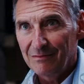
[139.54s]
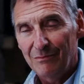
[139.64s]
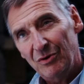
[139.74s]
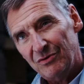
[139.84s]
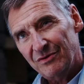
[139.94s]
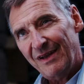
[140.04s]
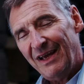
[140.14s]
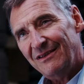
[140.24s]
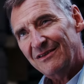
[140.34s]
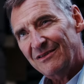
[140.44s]
Most
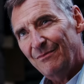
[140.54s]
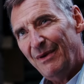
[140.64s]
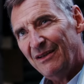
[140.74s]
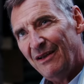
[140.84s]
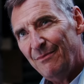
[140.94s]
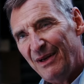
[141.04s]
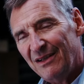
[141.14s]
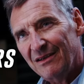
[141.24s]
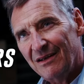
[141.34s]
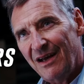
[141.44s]
writers make their bad
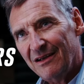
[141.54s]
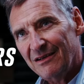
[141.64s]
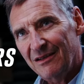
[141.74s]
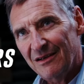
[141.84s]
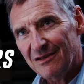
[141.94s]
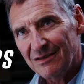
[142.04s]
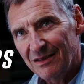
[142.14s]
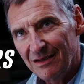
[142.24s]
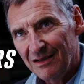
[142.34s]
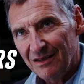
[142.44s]
characters
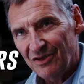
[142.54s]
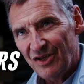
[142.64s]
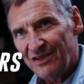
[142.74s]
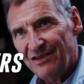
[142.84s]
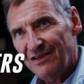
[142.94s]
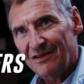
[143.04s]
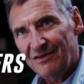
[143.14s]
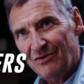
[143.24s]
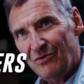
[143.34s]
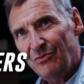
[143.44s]
just
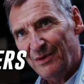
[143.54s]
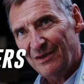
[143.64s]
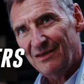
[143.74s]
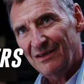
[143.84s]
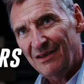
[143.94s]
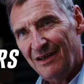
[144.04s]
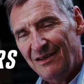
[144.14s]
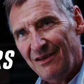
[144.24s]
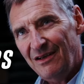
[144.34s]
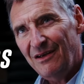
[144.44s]
stupid
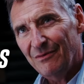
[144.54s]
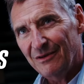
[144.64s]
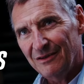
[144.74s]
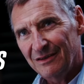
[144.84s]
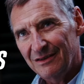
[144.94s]
and evil.